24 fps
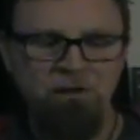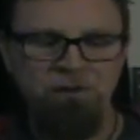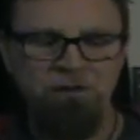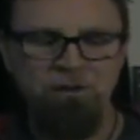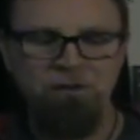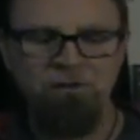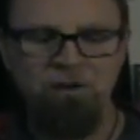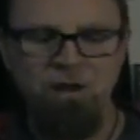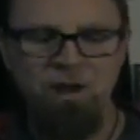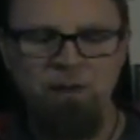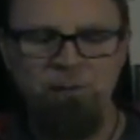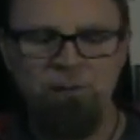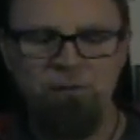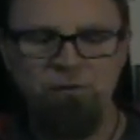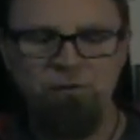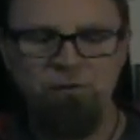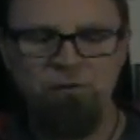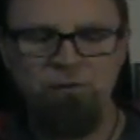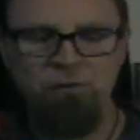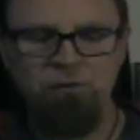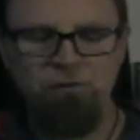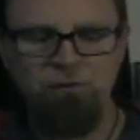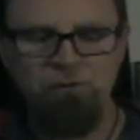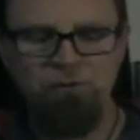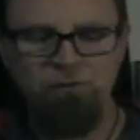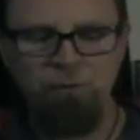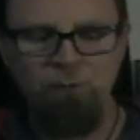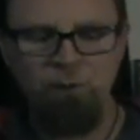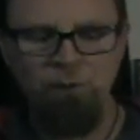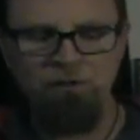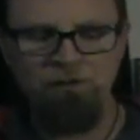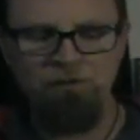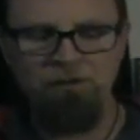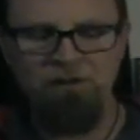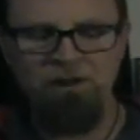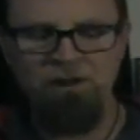The time
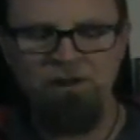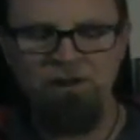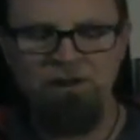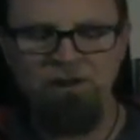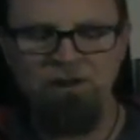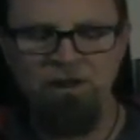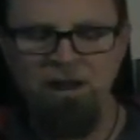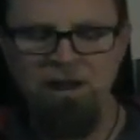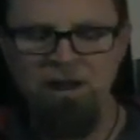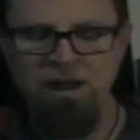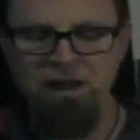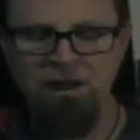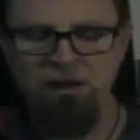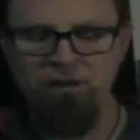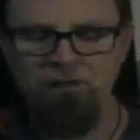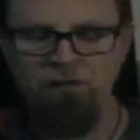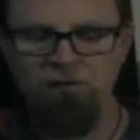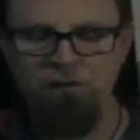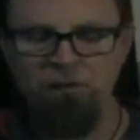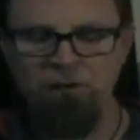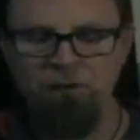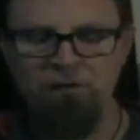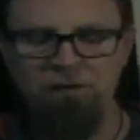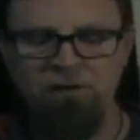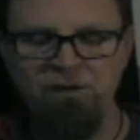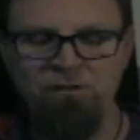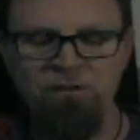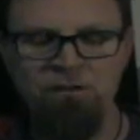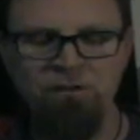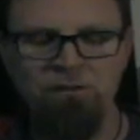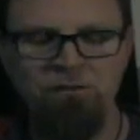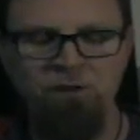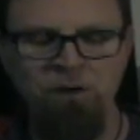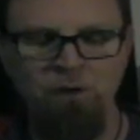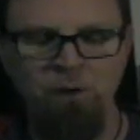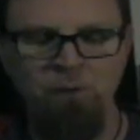twisting end to
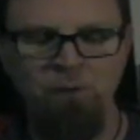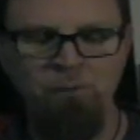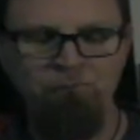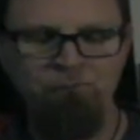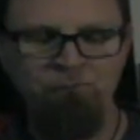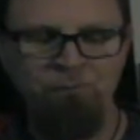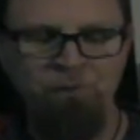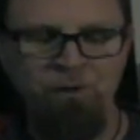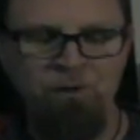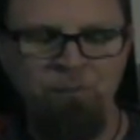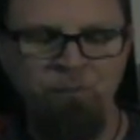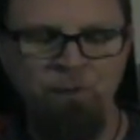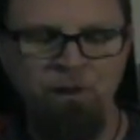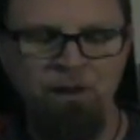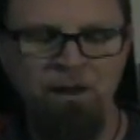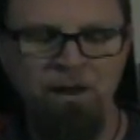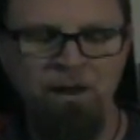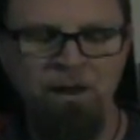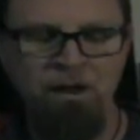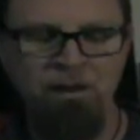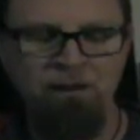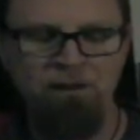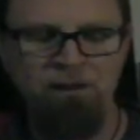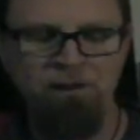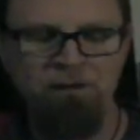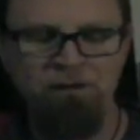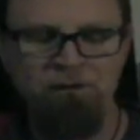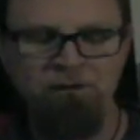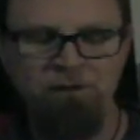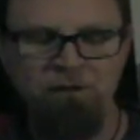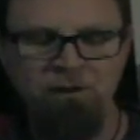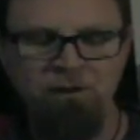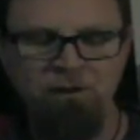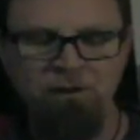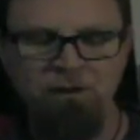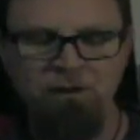Season 2, when
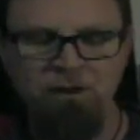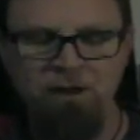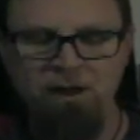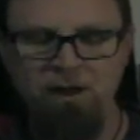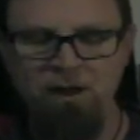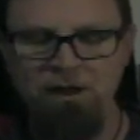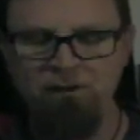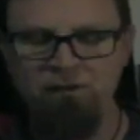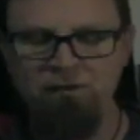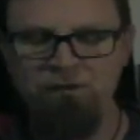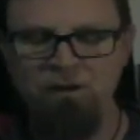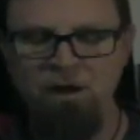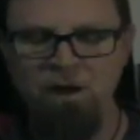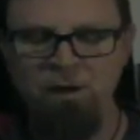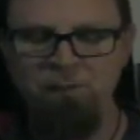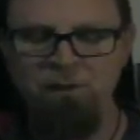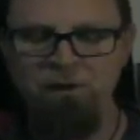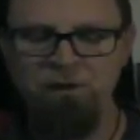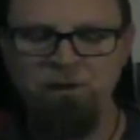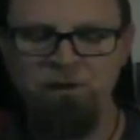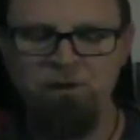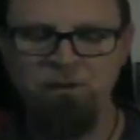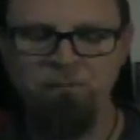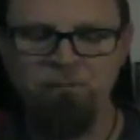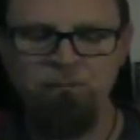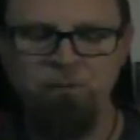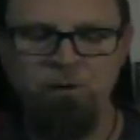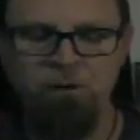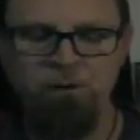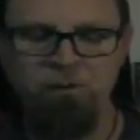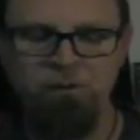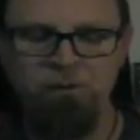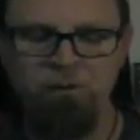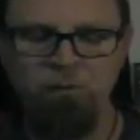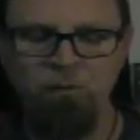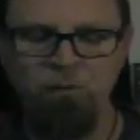Alex and Simon
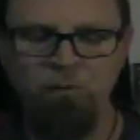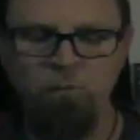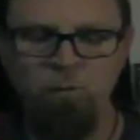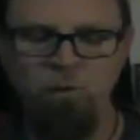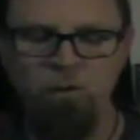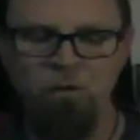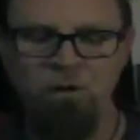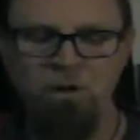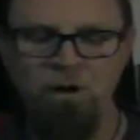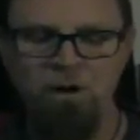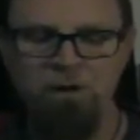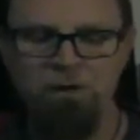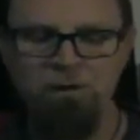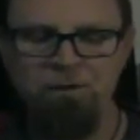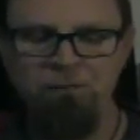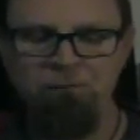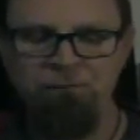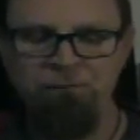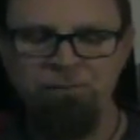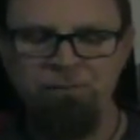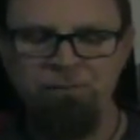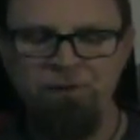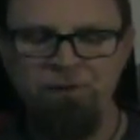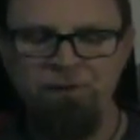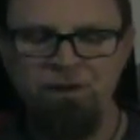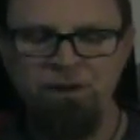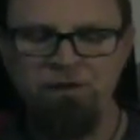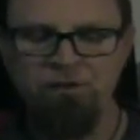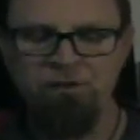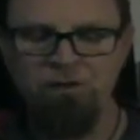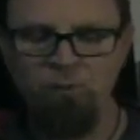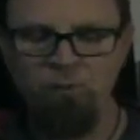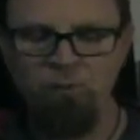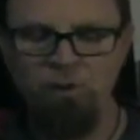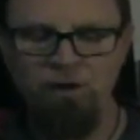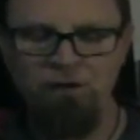confront the Warlock,
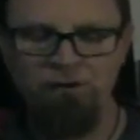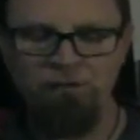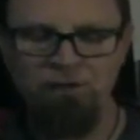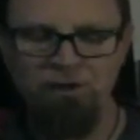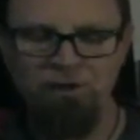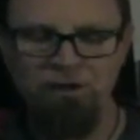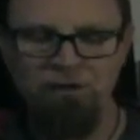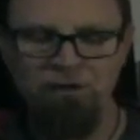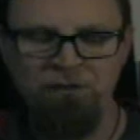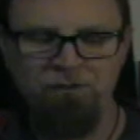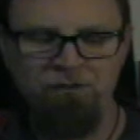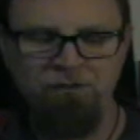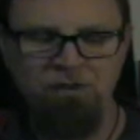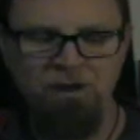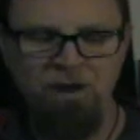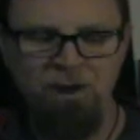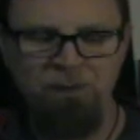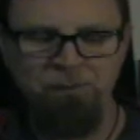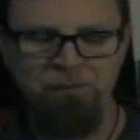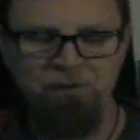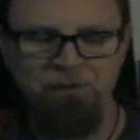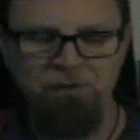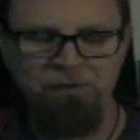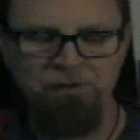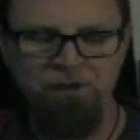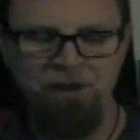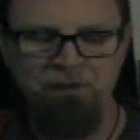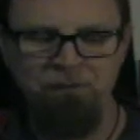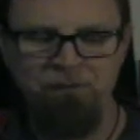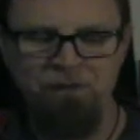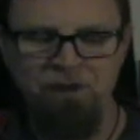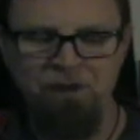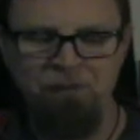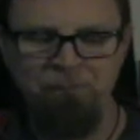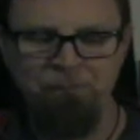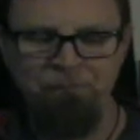it's a race against time to
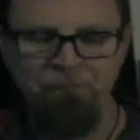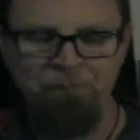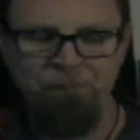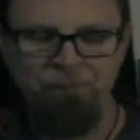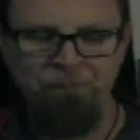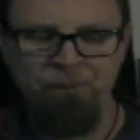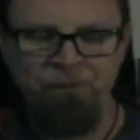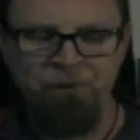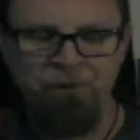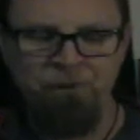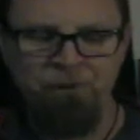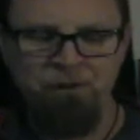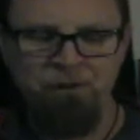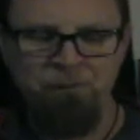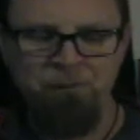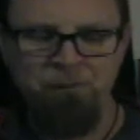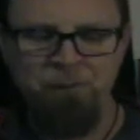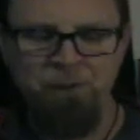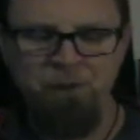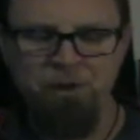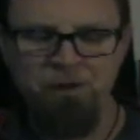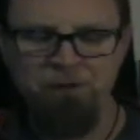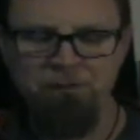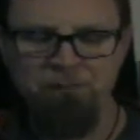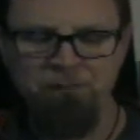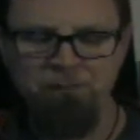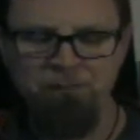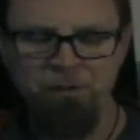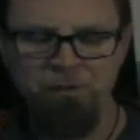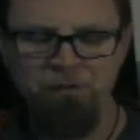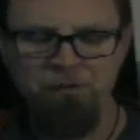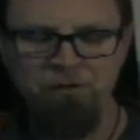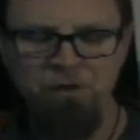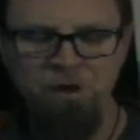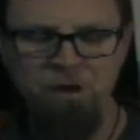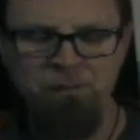save them. But
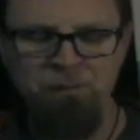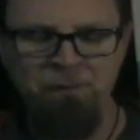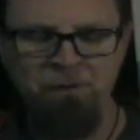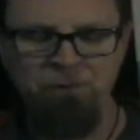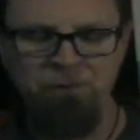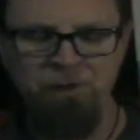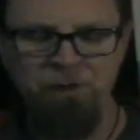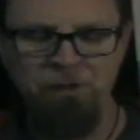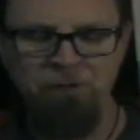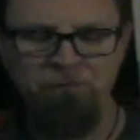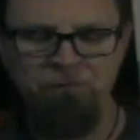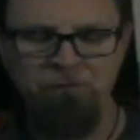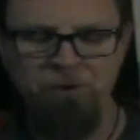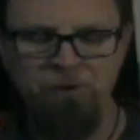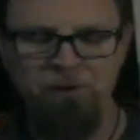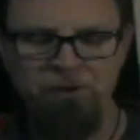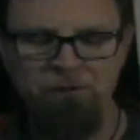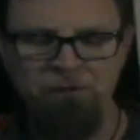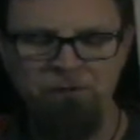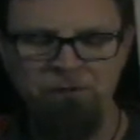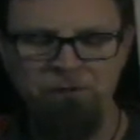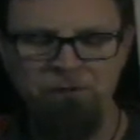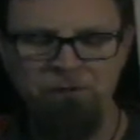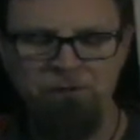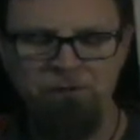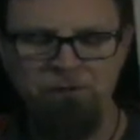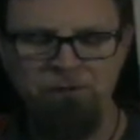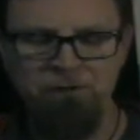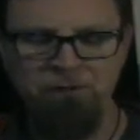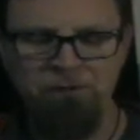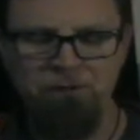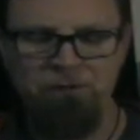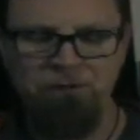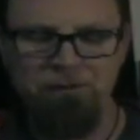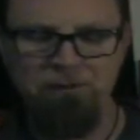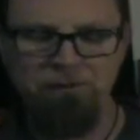for some of their friends,
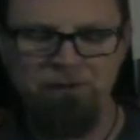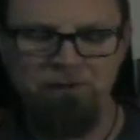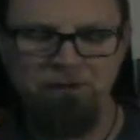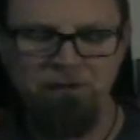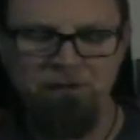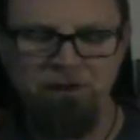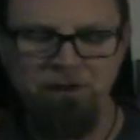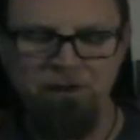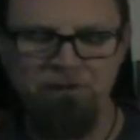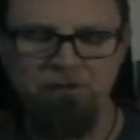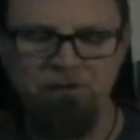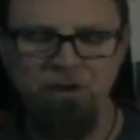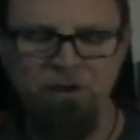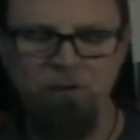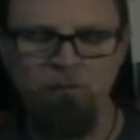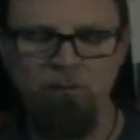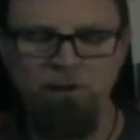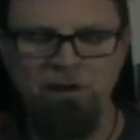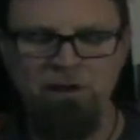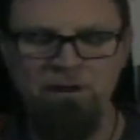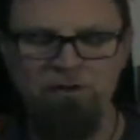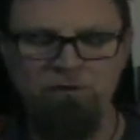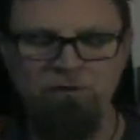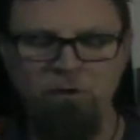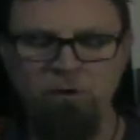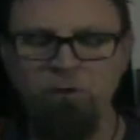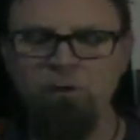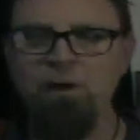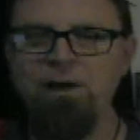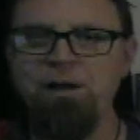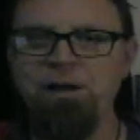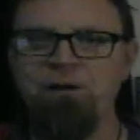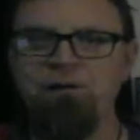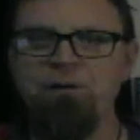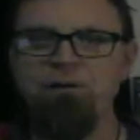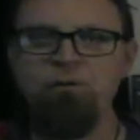it's already too
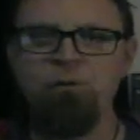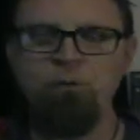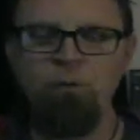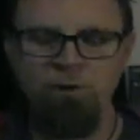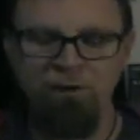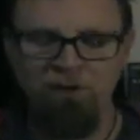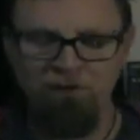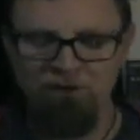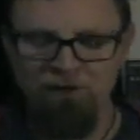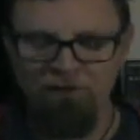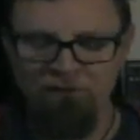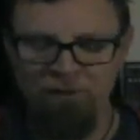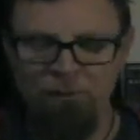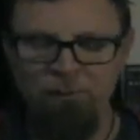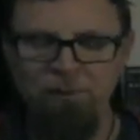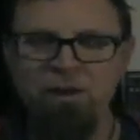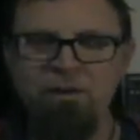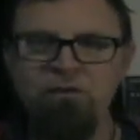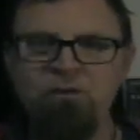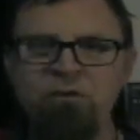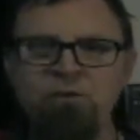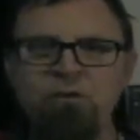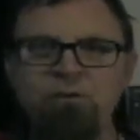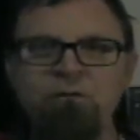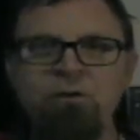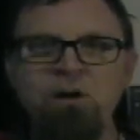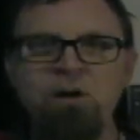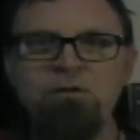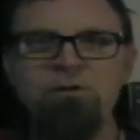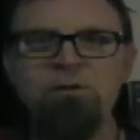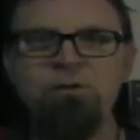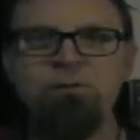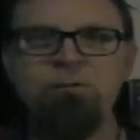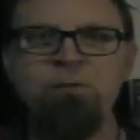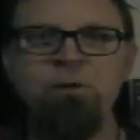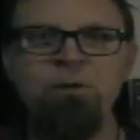late. 27 pages of
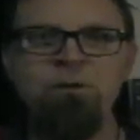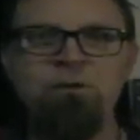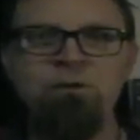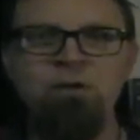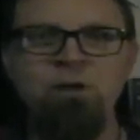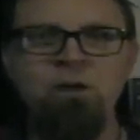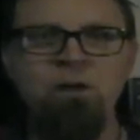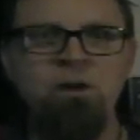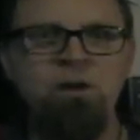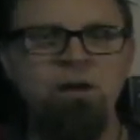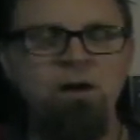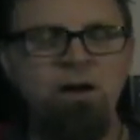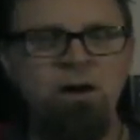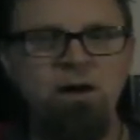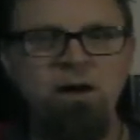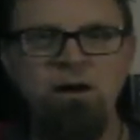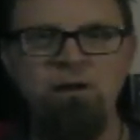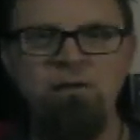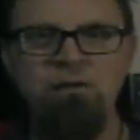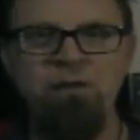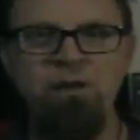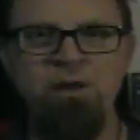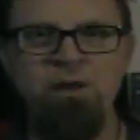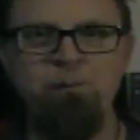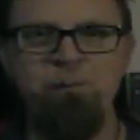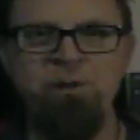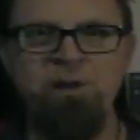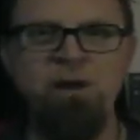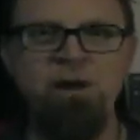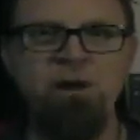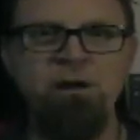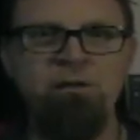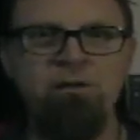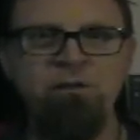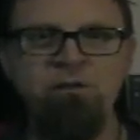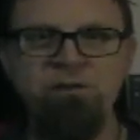awesomeness. Uh, the
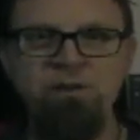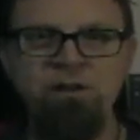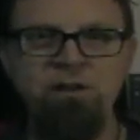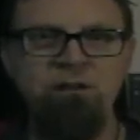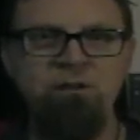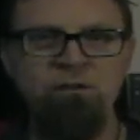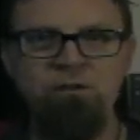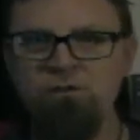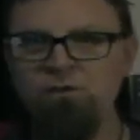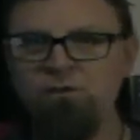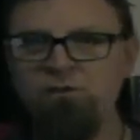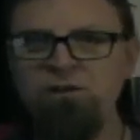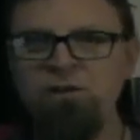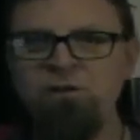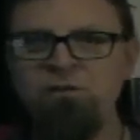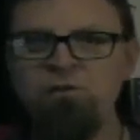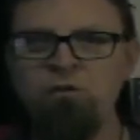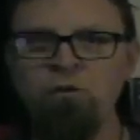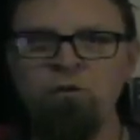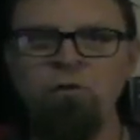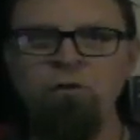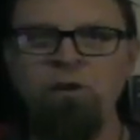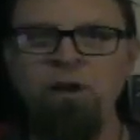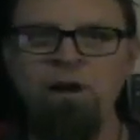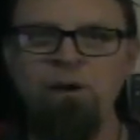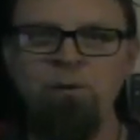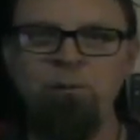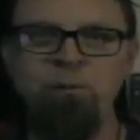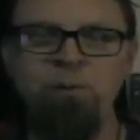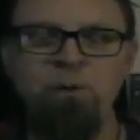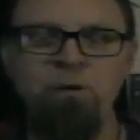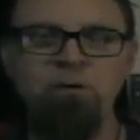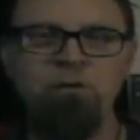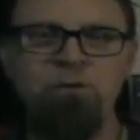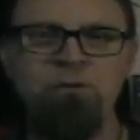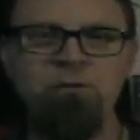behind the scenes teacher's
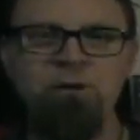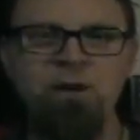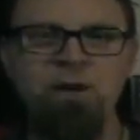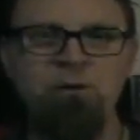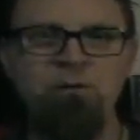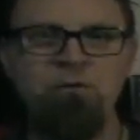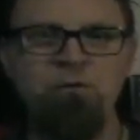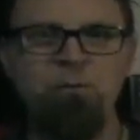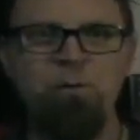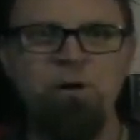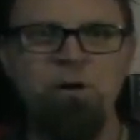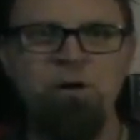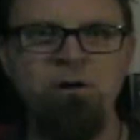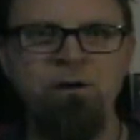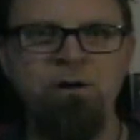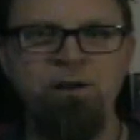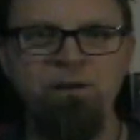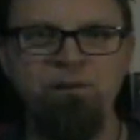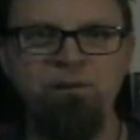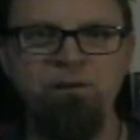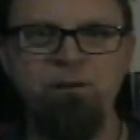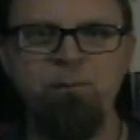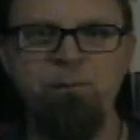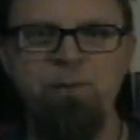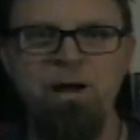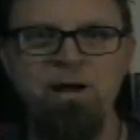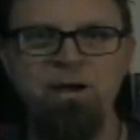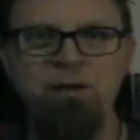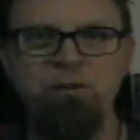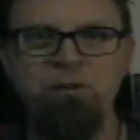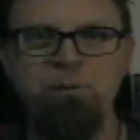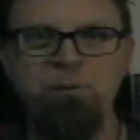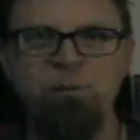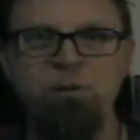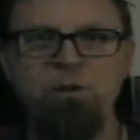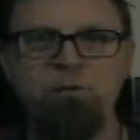lounge part in the back
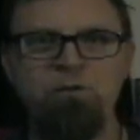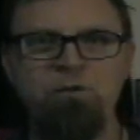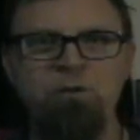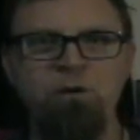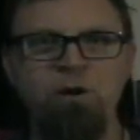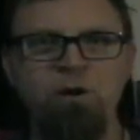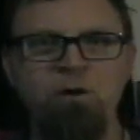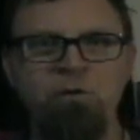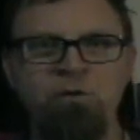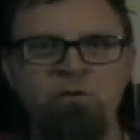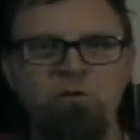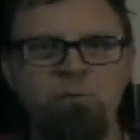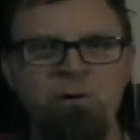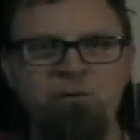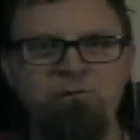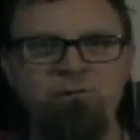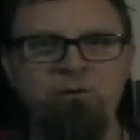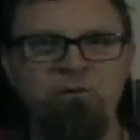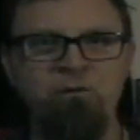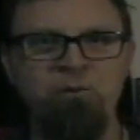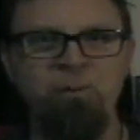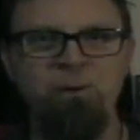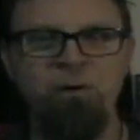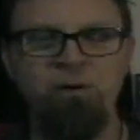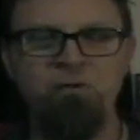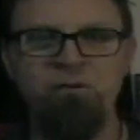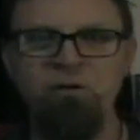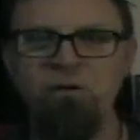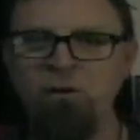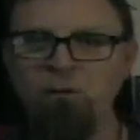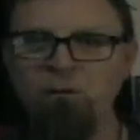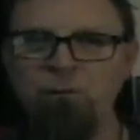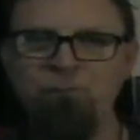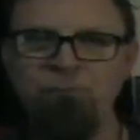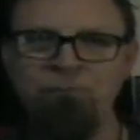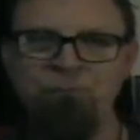of the books are always my favorite part
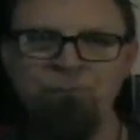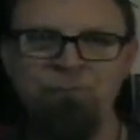too.